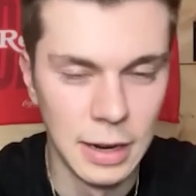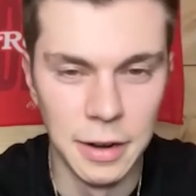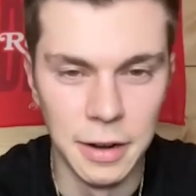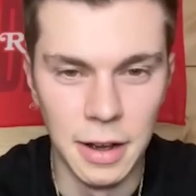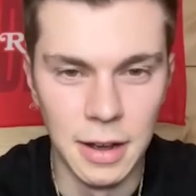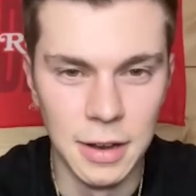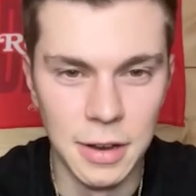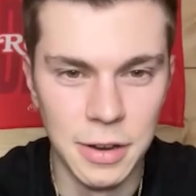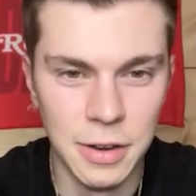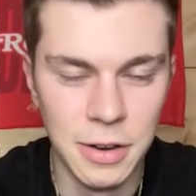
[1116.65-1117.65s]
and it's a,
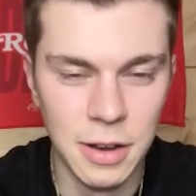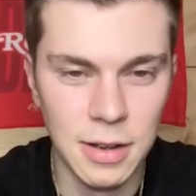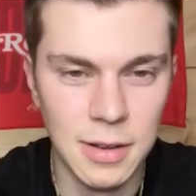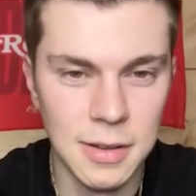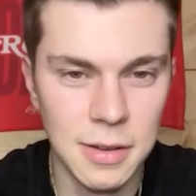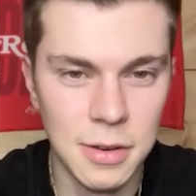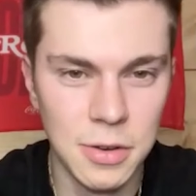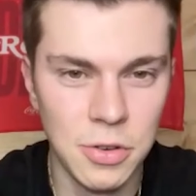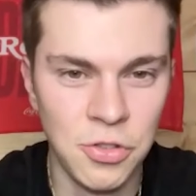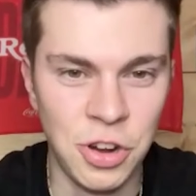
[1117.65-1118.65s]
it's must win.
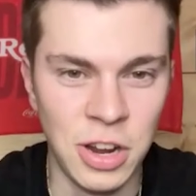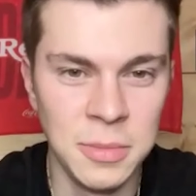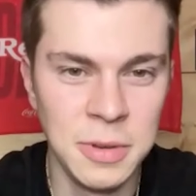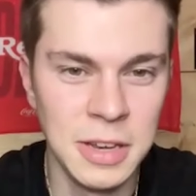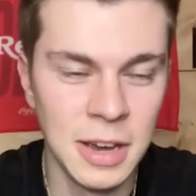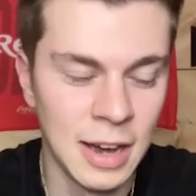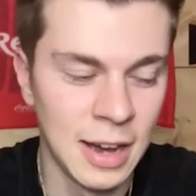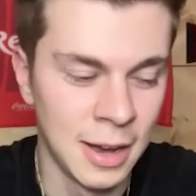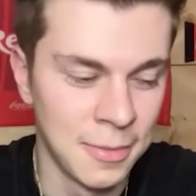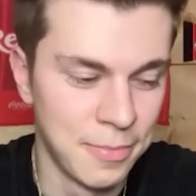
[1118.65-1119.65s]
Jamie
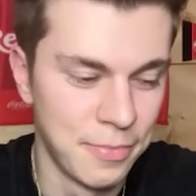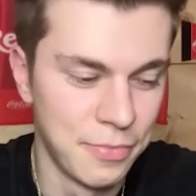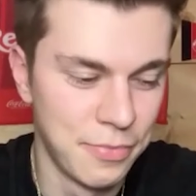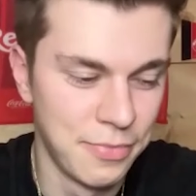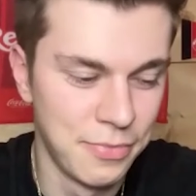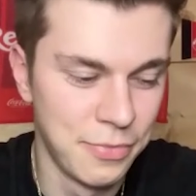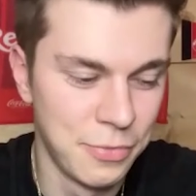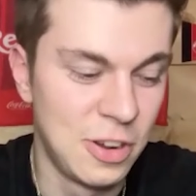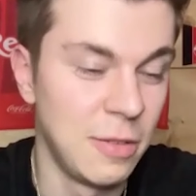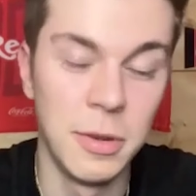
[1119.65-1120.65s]
uh
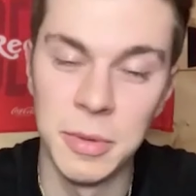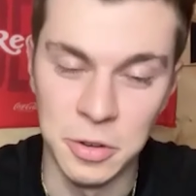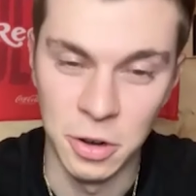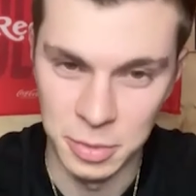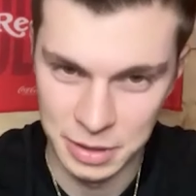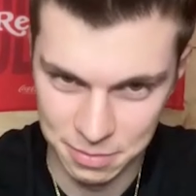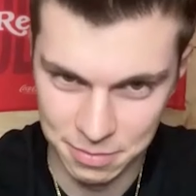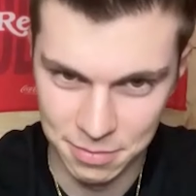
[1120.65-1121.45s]
Jamie McDermott.